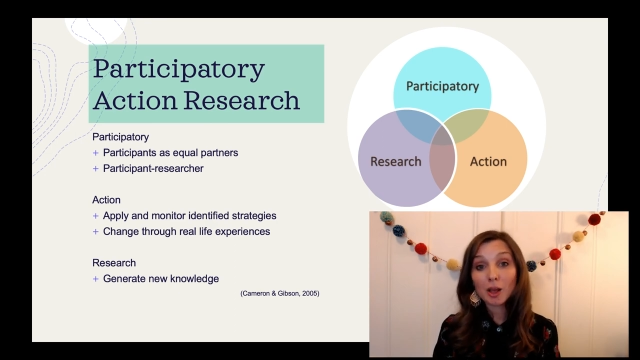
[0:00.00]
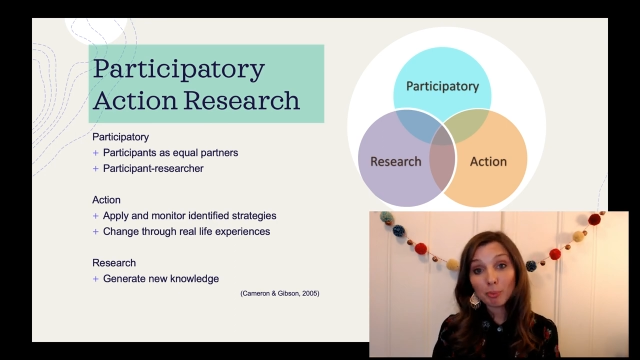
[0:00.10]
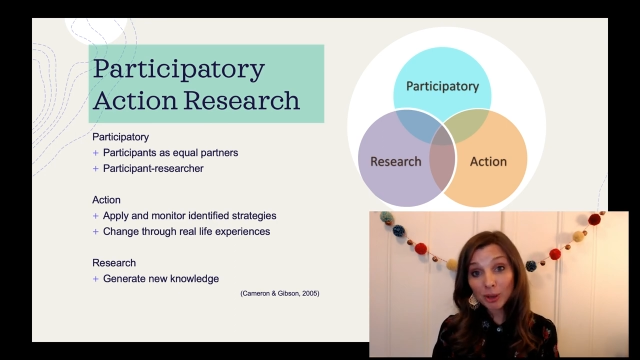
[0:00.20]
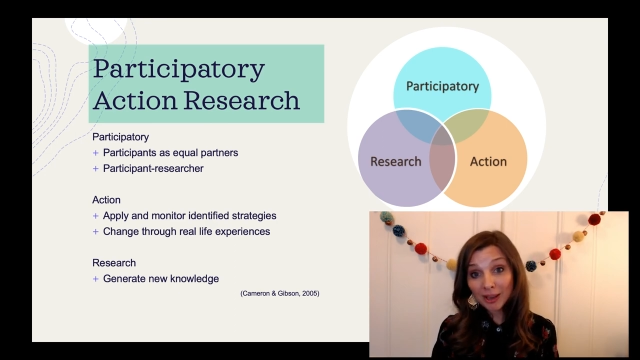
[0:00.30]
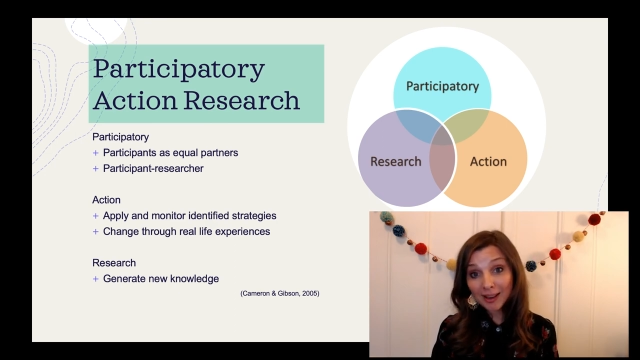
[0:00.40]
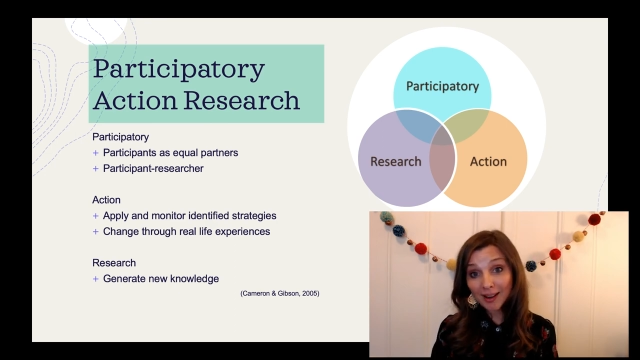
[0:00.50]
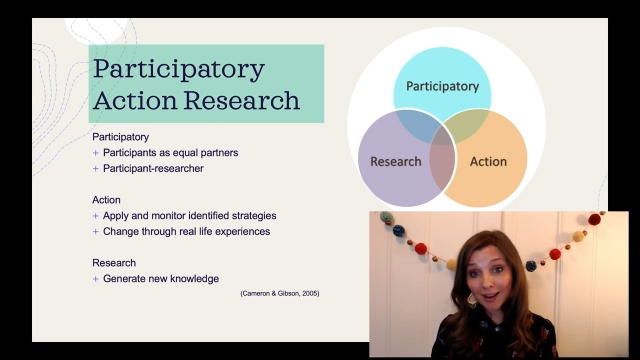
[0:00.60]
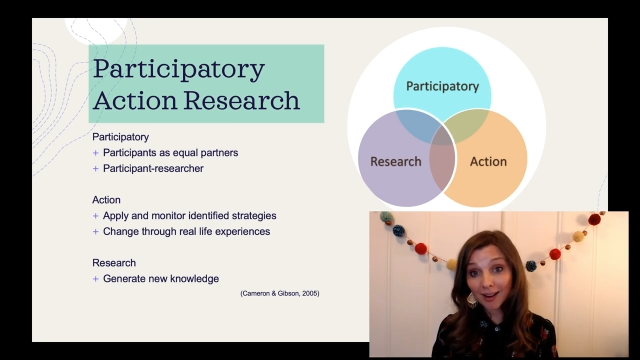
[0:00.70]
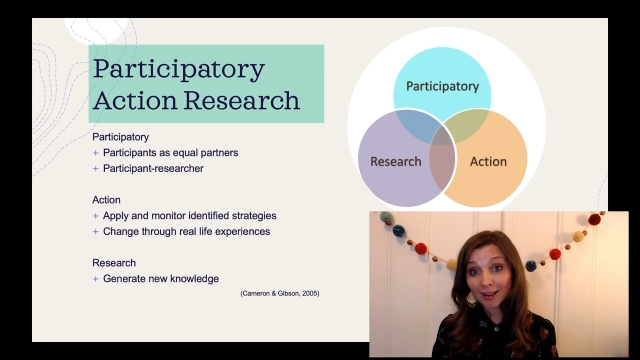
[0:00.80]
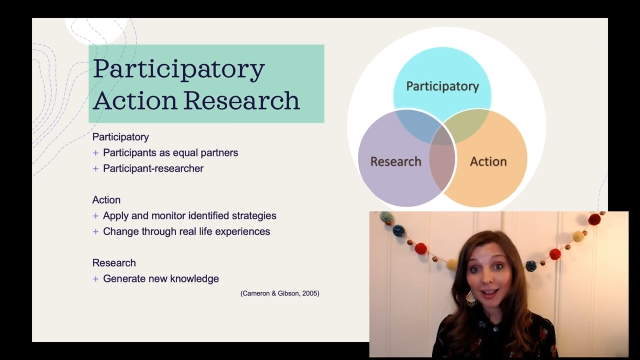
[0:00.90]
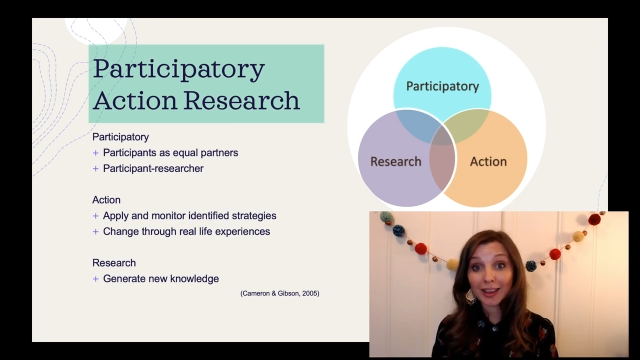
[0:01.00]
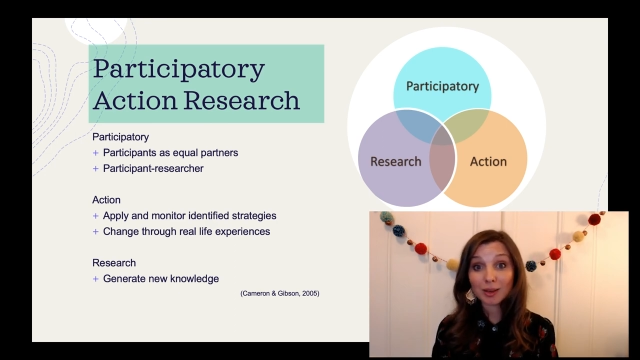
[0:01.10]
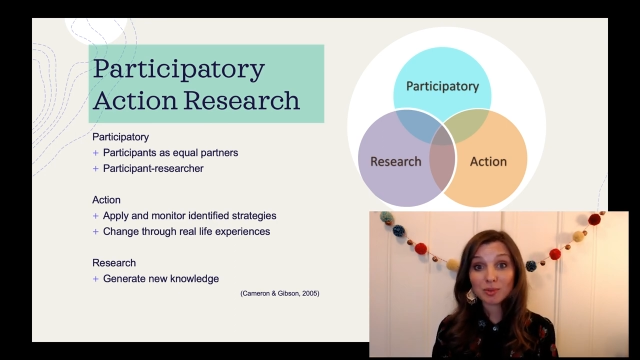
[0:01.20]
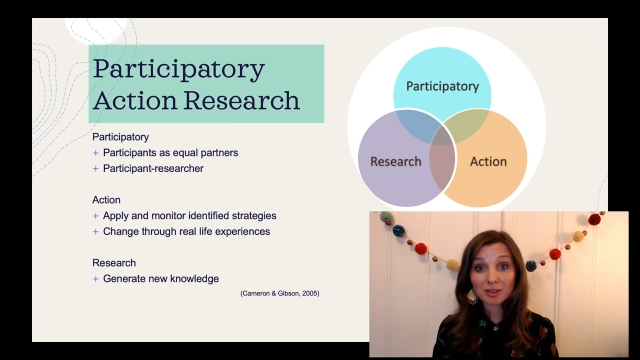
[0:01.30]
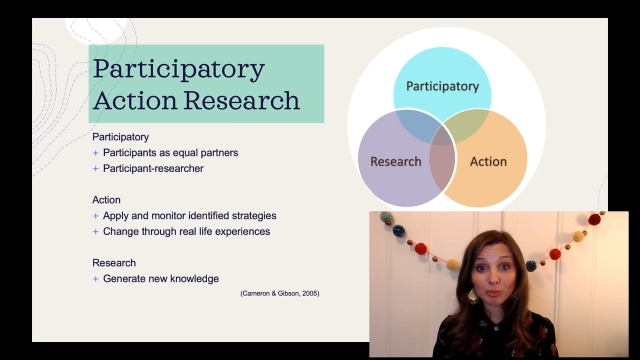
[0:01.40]
PAR
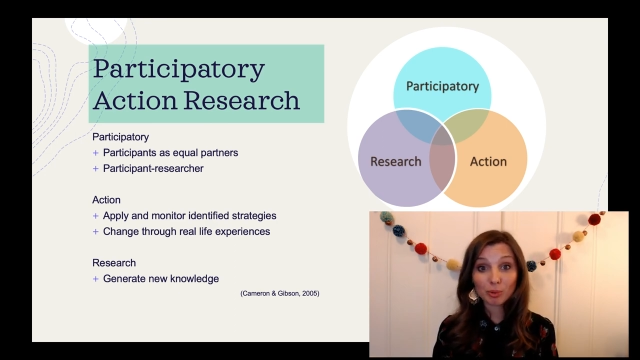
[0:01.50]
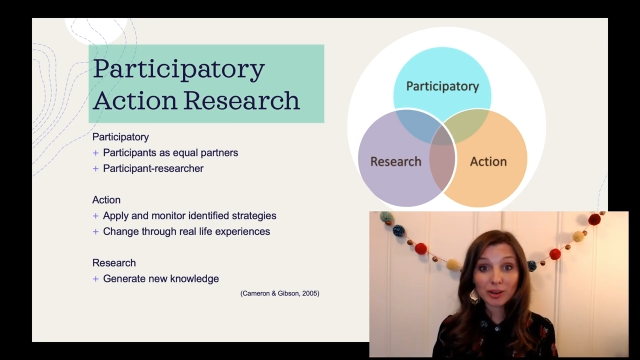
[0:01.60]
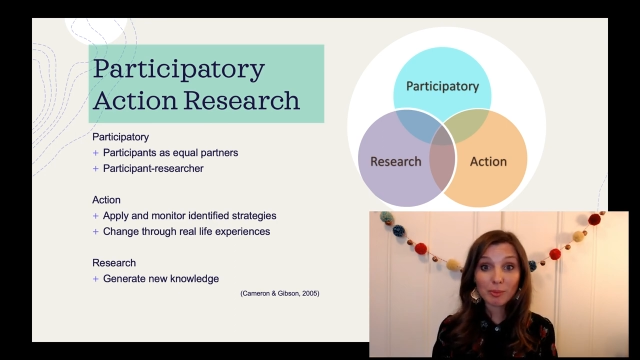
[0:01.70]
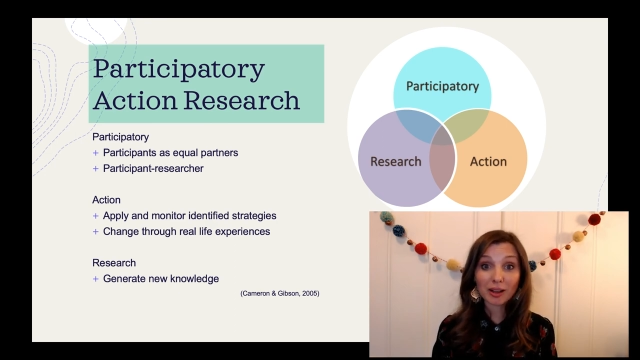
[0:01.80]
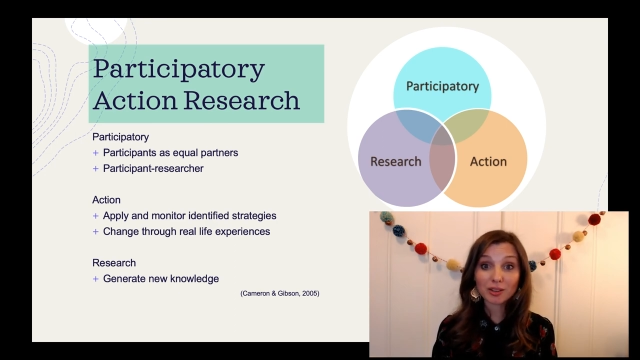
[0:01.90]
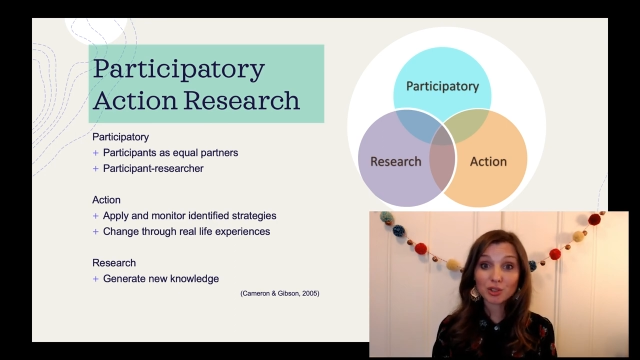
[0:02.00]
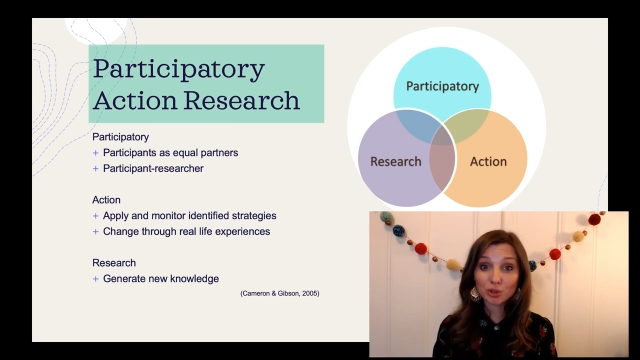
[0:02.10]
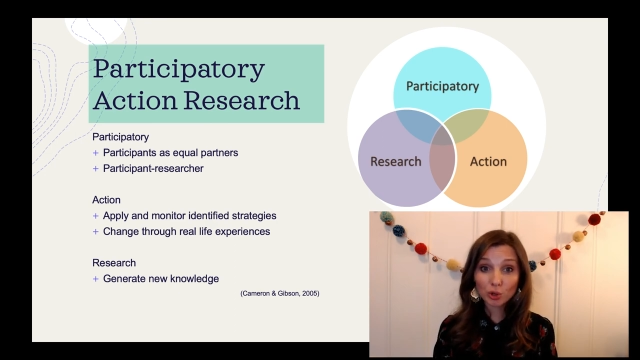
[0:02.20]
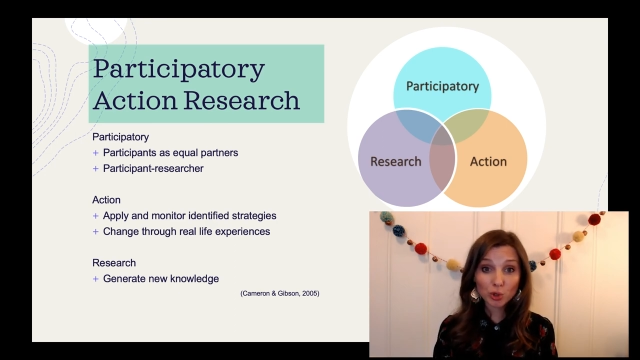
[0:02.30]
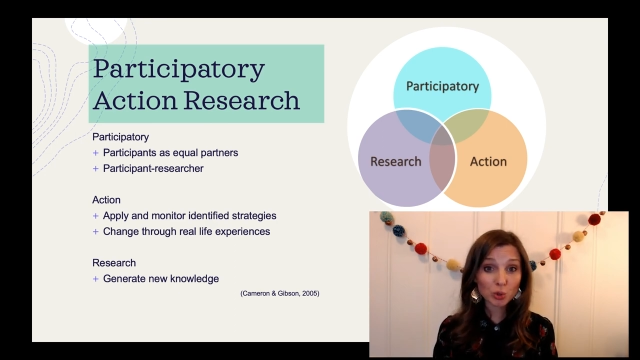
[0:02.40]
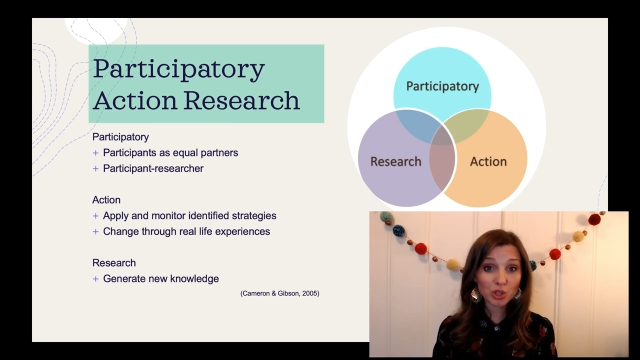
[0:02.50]
aims to bring about social